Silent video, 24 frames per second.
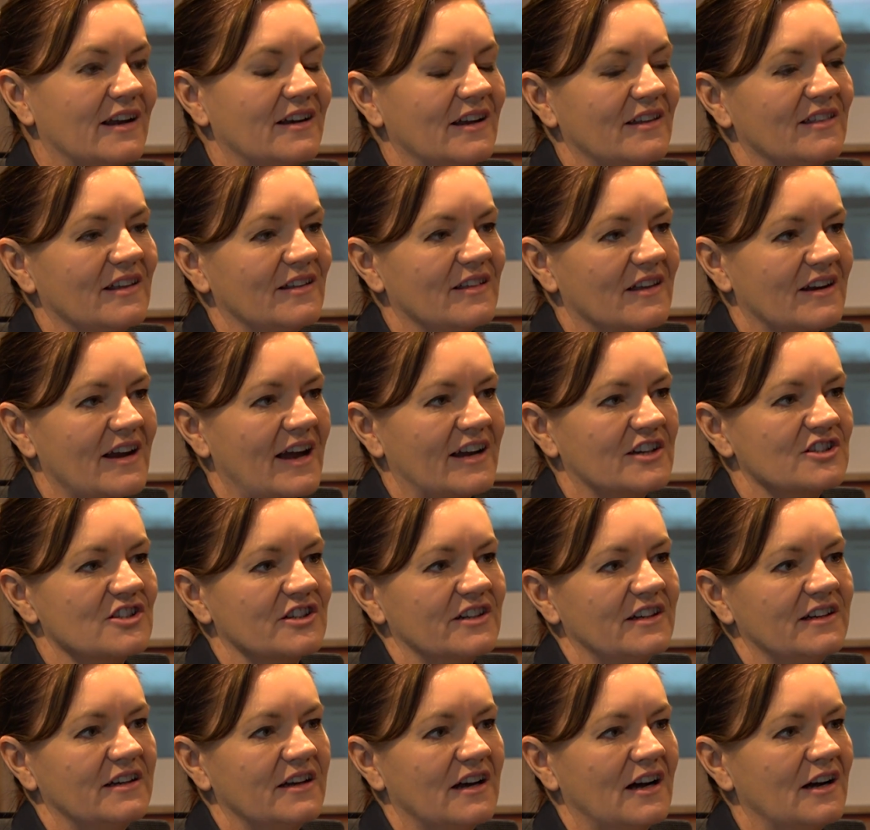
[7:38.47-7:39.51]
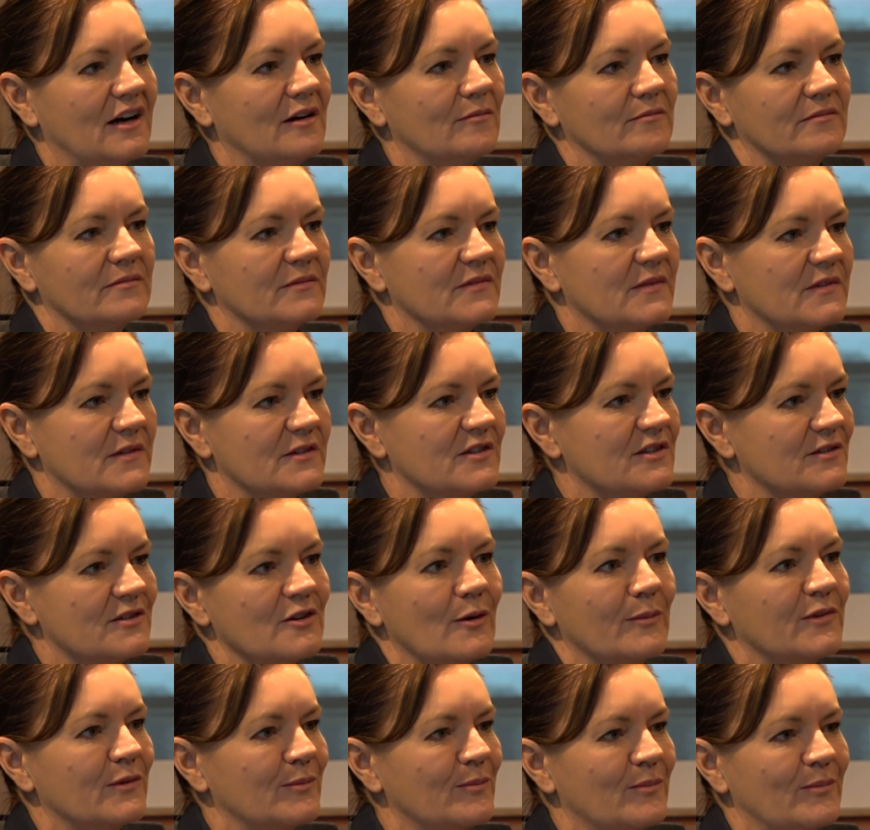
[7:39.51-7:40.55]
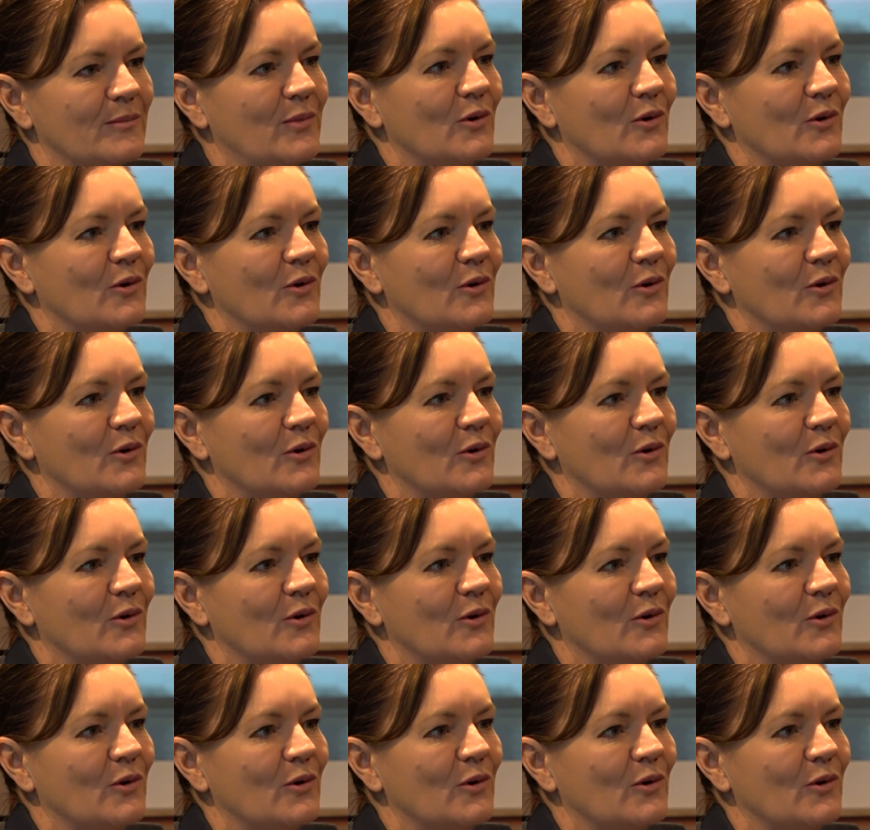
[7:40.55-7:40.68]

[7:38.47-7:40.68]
Anything that actually stops